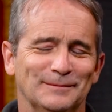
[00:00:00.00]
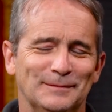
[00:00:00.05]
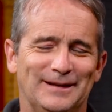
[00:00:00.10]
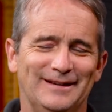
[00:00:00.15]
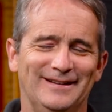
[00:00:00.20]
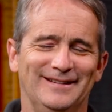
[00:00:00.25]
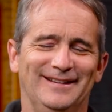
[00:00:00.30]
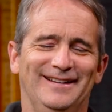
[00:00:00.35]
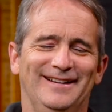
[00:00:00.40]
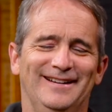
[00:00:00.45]

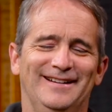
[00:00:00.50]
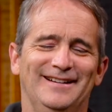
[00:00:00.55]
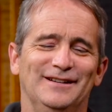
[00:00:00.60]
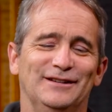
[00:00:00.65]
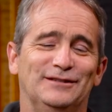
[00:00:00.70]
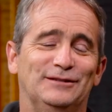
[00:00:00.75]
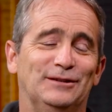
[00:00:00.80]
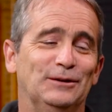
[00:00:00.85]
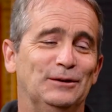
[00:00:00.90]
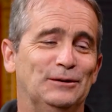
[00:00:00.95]
But
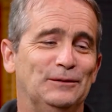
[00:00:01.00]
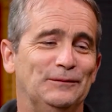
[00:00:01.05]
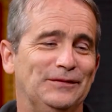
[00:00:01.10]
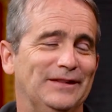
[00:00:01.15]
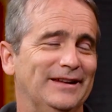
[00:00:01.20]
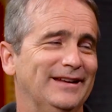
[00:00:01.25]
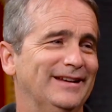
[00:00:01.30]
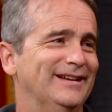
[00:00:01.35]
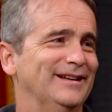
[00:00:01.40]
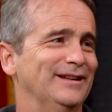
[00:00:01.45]
so
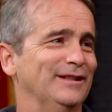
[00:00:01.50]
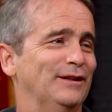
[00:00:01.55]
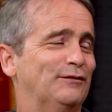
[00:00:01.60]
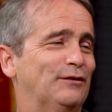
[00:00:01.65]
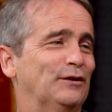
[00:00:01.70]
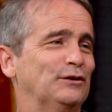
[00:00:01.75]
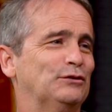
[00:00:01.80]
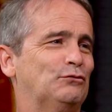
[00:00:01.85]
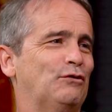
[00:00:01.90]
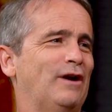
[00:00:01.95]
the
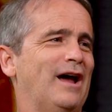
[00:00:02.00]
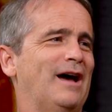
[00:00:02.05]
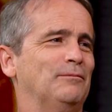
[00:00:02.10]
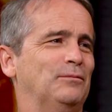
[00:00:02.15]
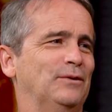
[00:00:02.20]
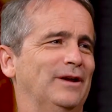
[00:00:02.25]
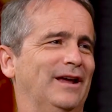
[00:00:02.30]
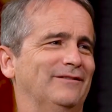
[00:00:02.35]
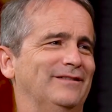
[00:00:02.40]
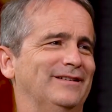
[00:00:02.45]
first wrap
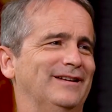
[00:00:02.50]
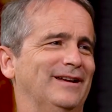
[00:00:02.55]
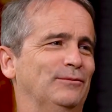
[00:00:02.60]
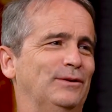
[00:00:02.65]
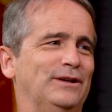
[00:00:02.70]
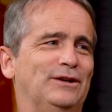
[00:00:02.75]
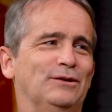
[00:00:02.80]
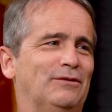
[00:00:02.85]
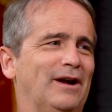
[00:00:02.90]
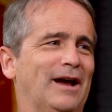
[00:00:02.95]
we ever did,
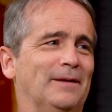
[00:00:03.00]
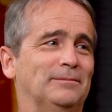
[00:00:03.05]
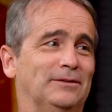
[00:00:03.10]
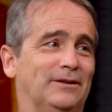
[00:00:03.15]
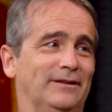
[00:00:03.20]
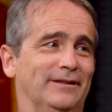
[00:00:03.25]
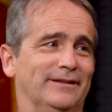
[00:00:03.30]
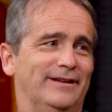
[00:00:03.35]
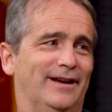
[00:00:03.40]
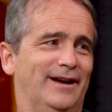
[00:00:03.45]
we do wraps
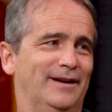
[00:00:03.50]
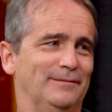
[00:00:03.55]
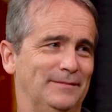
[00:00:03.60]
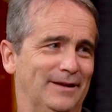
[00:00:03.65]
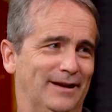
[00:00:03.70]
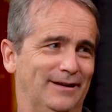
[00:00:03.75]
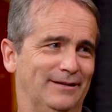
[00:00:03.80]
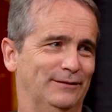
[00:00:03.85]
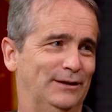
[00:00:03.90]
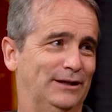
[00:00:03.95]
all the time now.